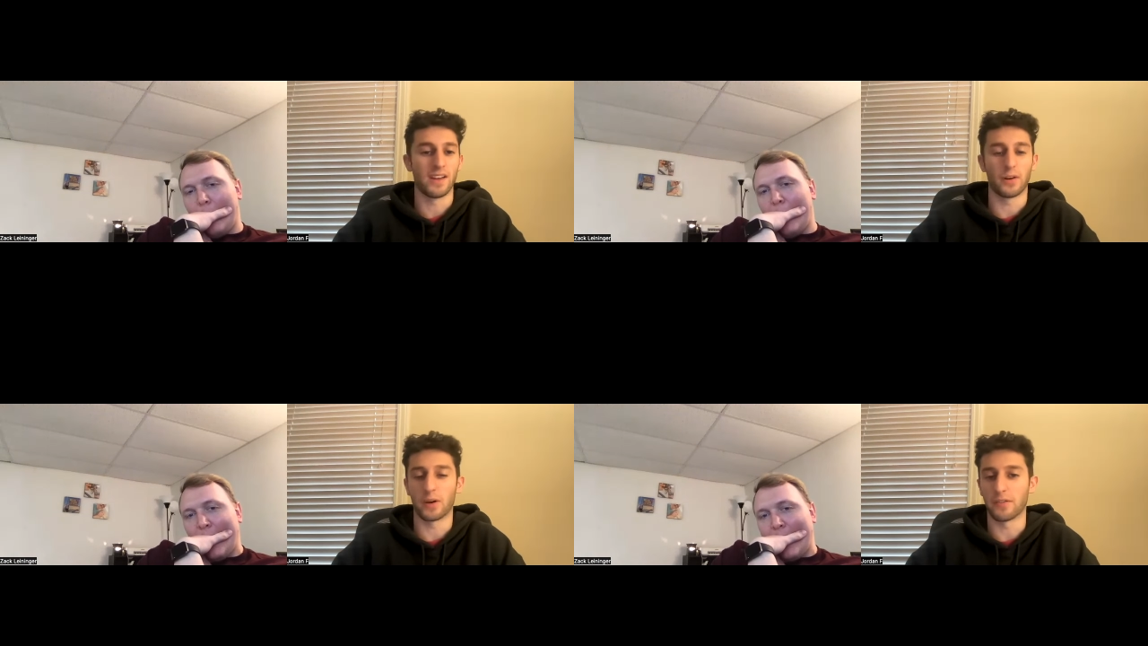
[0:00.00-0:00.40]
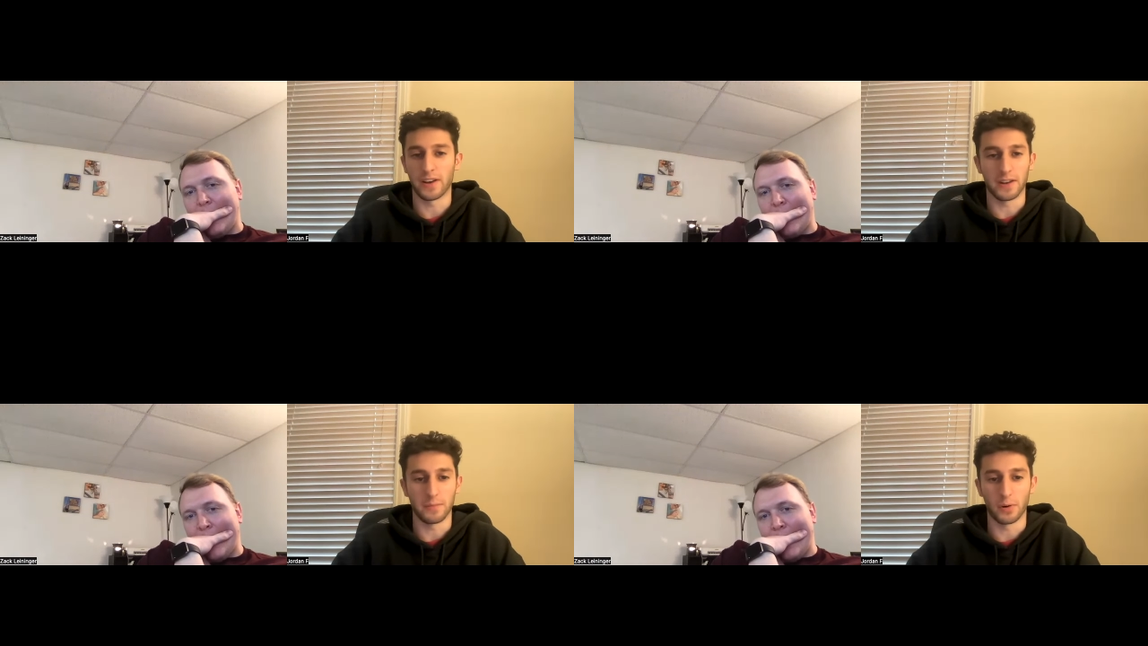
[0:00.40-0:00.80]
Speaker 1: I don't have
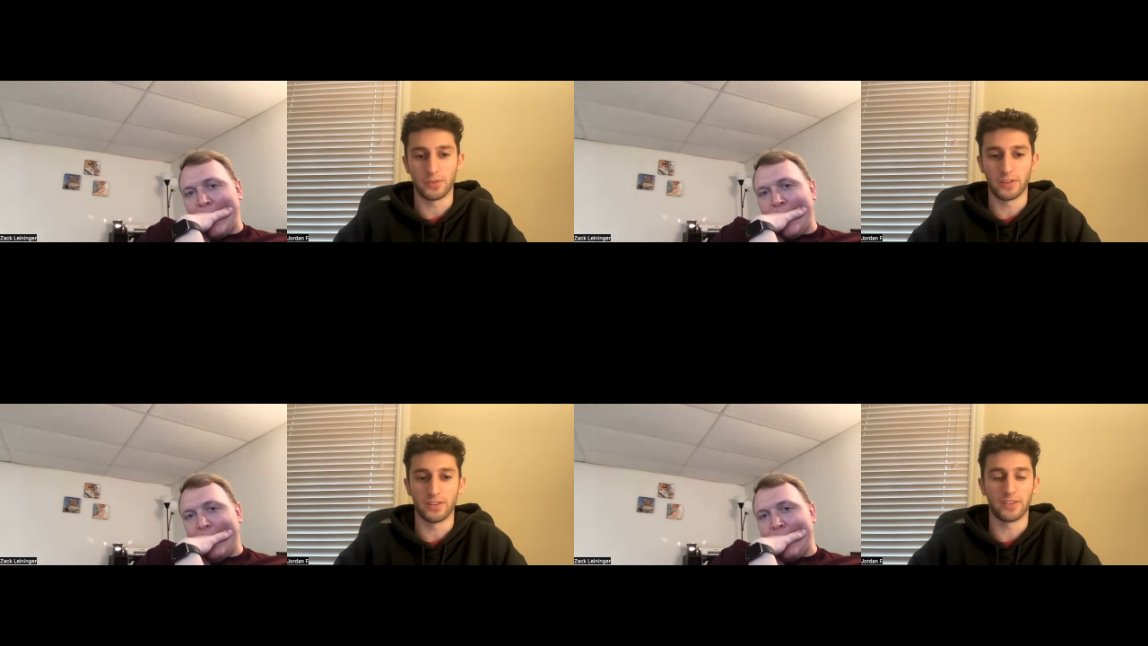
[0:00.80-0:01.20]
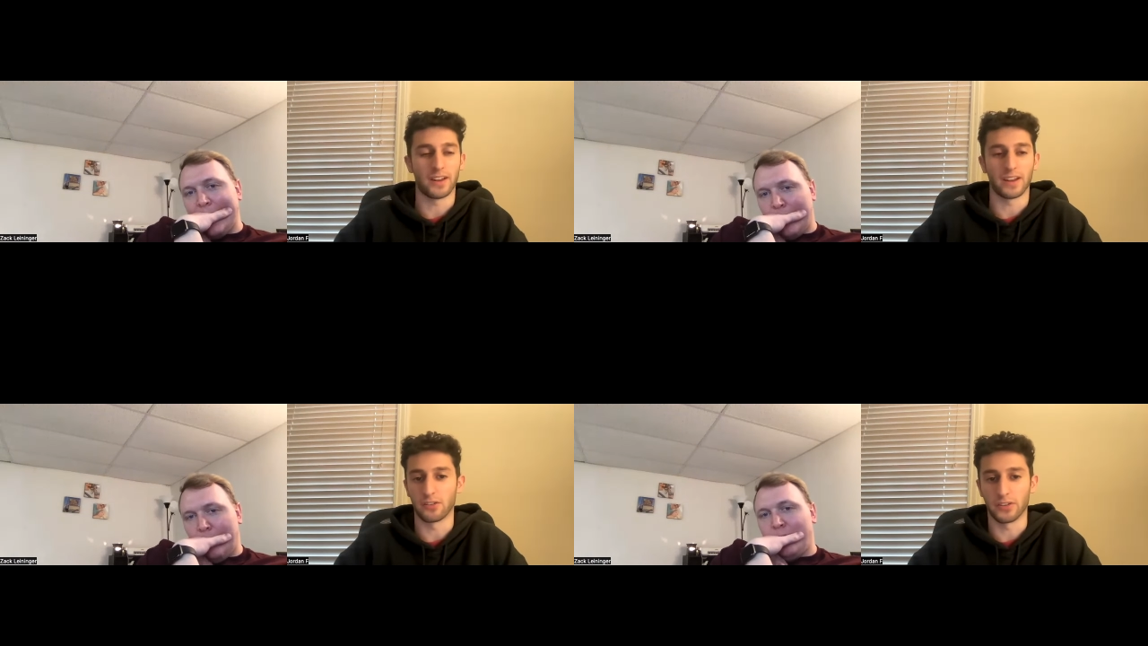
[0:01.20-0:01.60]
any emotions. I
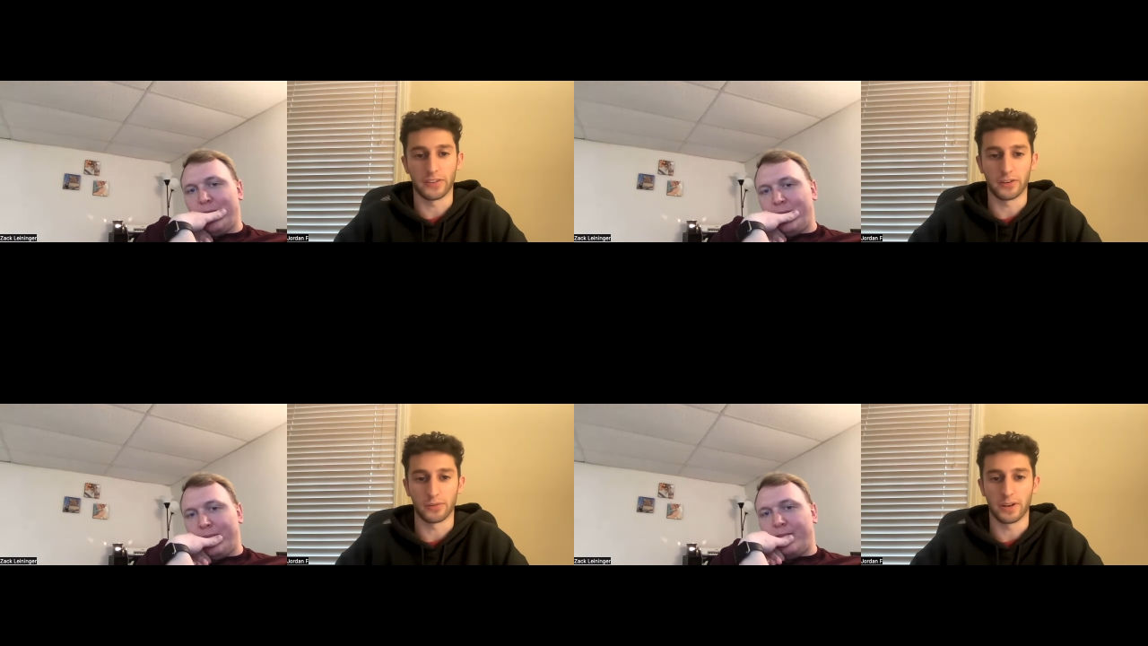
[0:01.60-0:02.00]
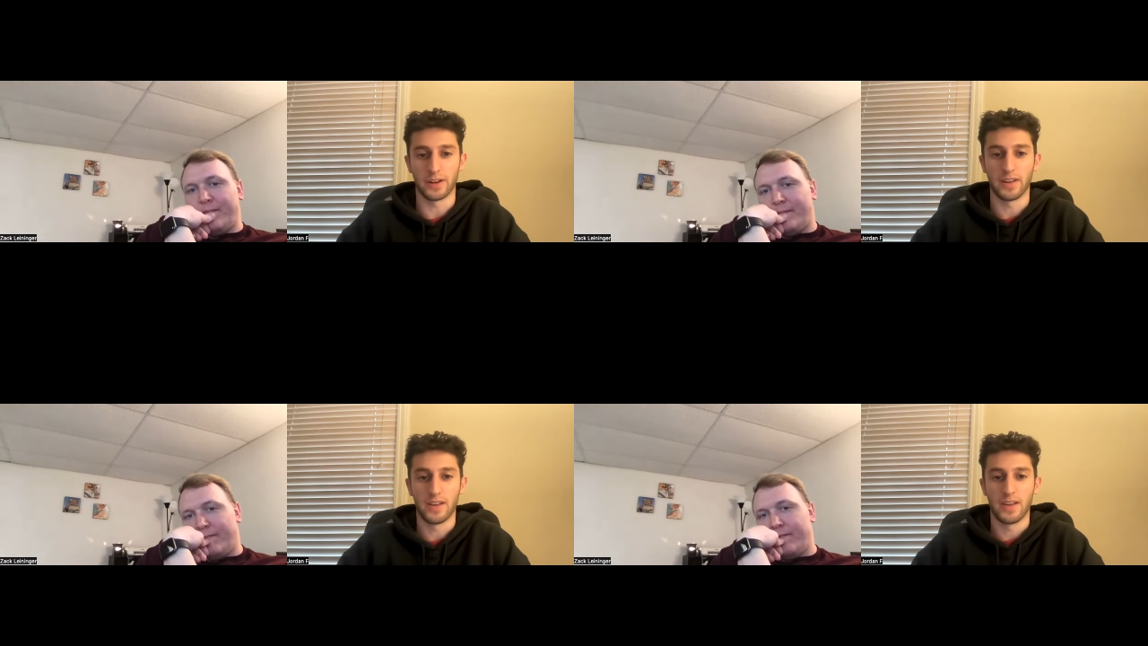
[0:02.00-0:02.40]
can just let the
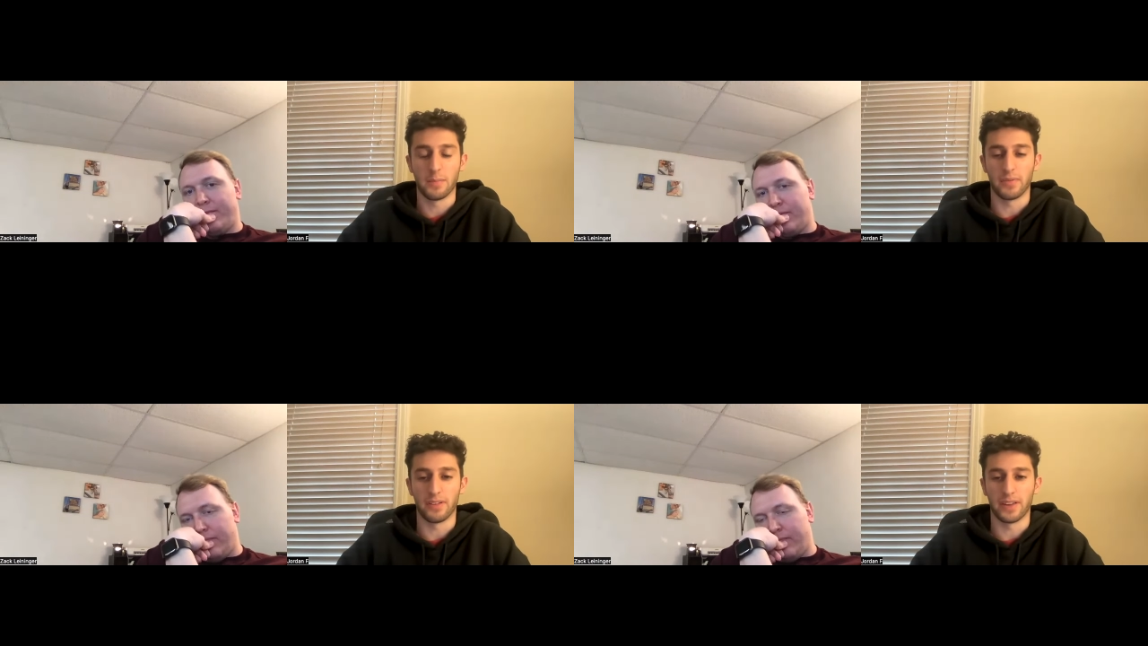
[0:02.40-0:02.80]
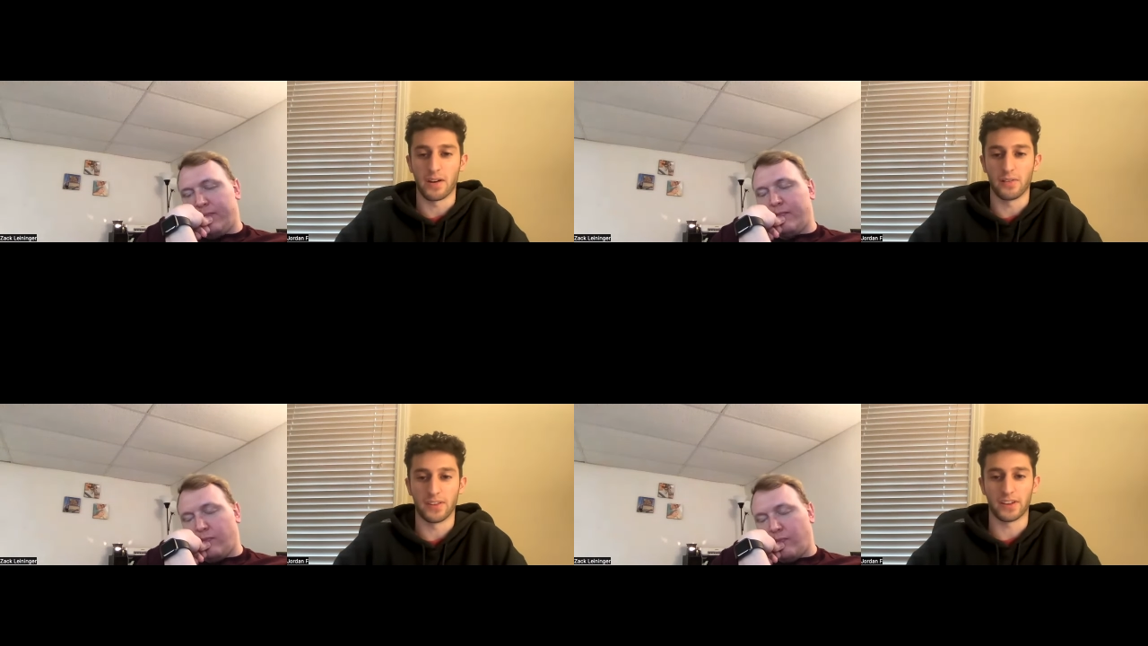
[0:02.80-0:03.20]
trade play
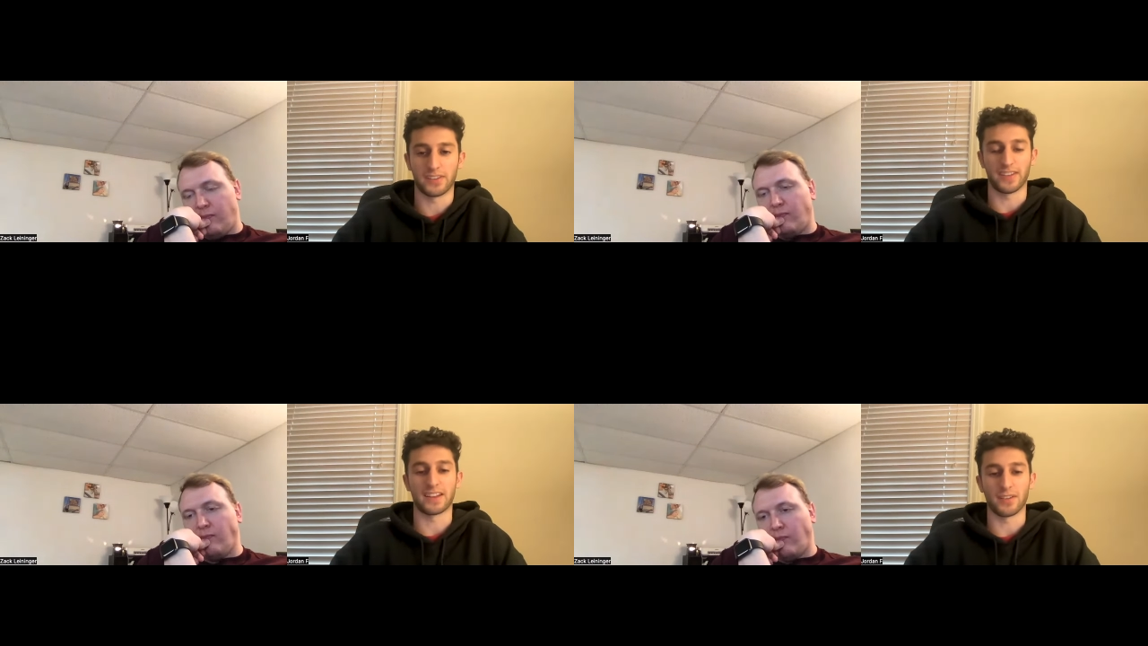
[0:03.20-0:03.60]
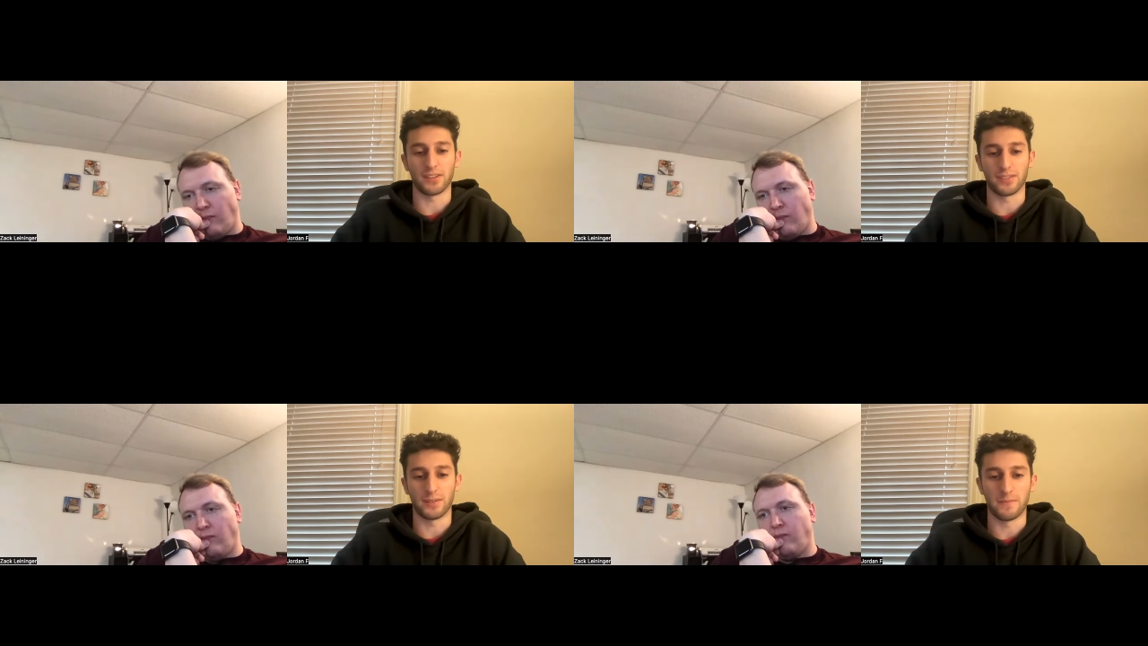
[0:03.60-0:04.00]
out. That's that's
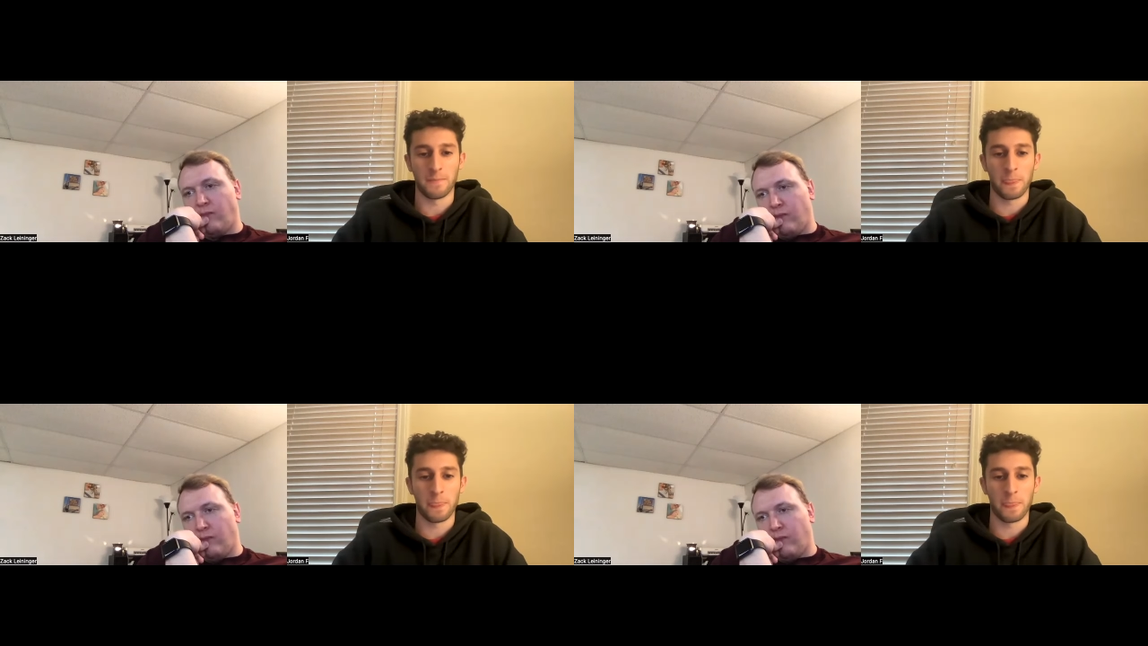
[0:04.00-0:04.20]
awesome.